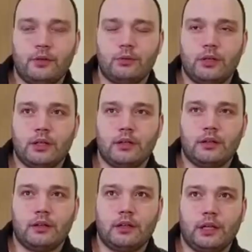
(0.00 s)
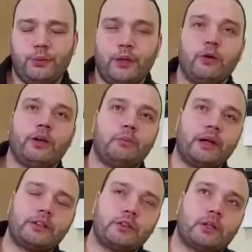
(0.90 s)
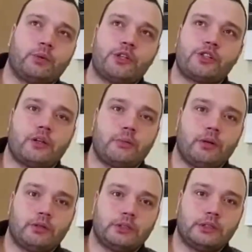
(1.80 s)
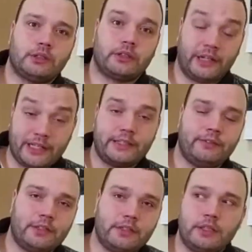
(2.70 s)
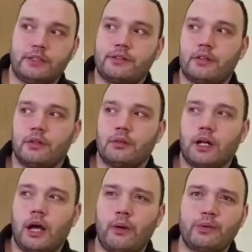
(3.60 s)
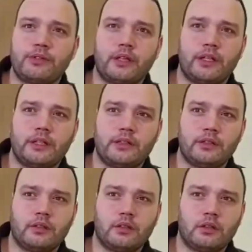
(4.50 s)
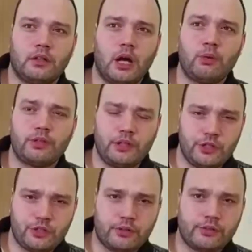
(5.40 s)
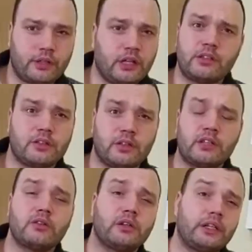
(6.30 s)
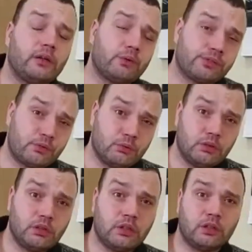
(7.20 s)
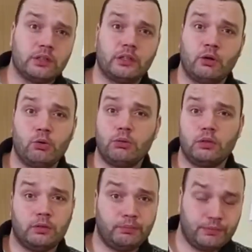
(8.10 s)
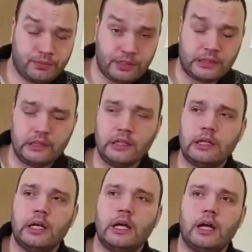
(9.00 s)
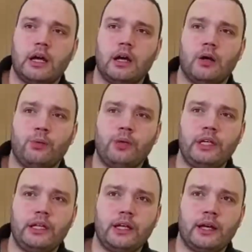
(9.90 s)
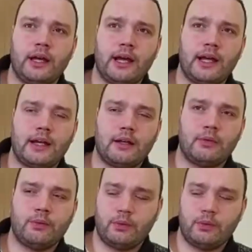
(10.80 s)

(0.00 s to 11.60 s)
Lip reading: So if we're going back to the question about creativity, so I would say that our teachers, and not only in our school, the whole city, we had